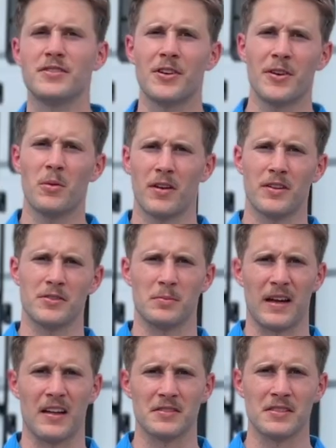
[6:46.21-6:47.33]
it's 3,100
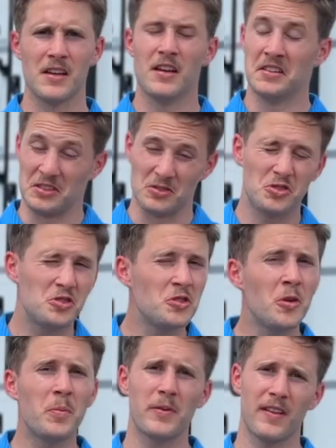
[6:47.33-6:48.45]
pounds. So
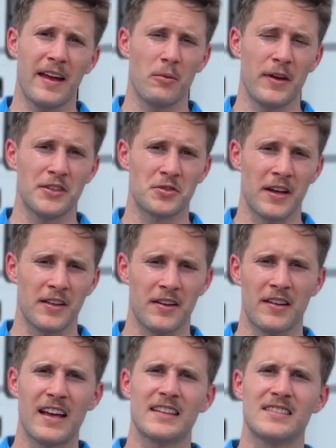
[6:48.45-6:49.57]
super lightweight trailer.
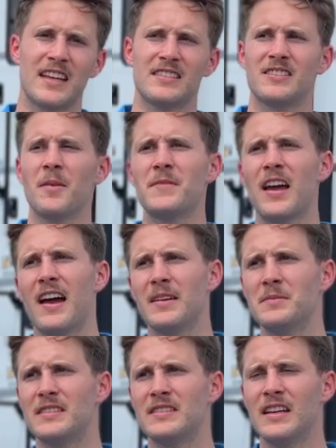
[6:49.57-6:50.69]
And like I said,
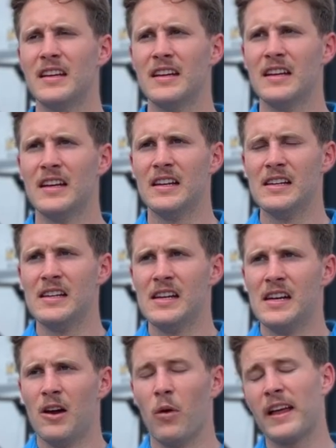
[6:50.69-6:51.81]
sometimes,
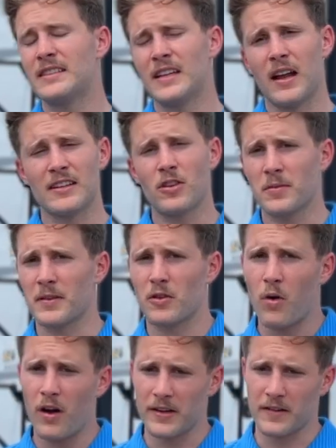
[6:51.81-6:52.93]
well, like I said, I talked about the
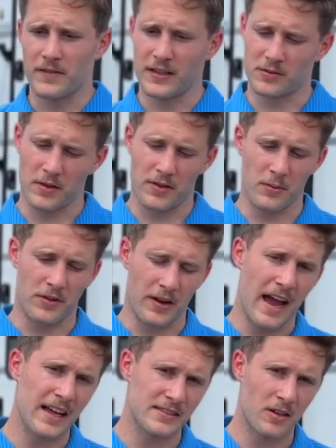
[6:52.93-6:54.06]
quality of this with, with your
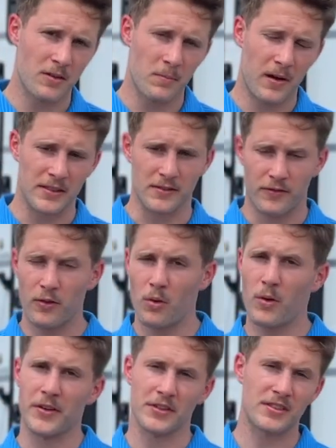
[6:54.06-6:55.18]
Azdel composite
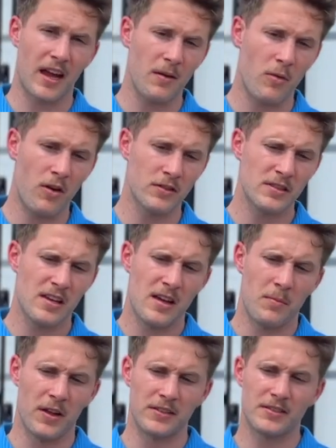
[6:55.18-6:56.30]
floor and your sidewalls.
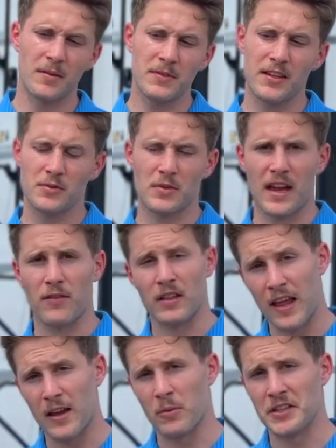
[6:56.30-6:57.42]
But sometimes when you have a
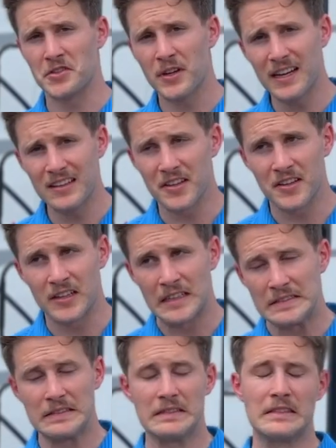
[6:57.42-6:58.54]
lightweight
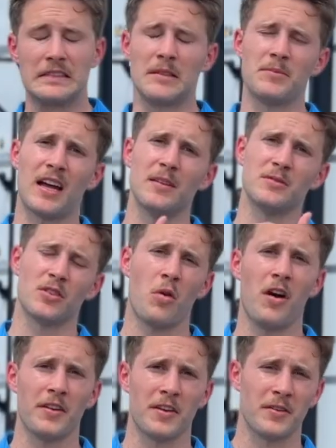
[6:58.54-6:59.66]
trailer, sometimes the
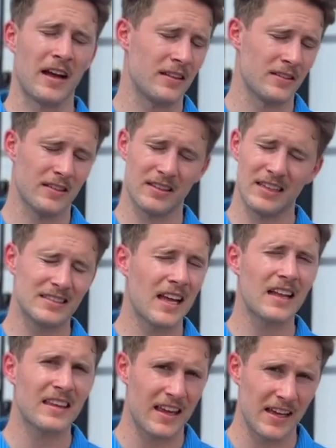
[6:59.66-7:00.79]
quality go down. That's
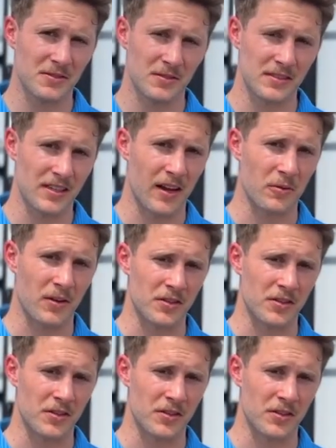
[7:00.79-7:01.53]
not the case on this Hike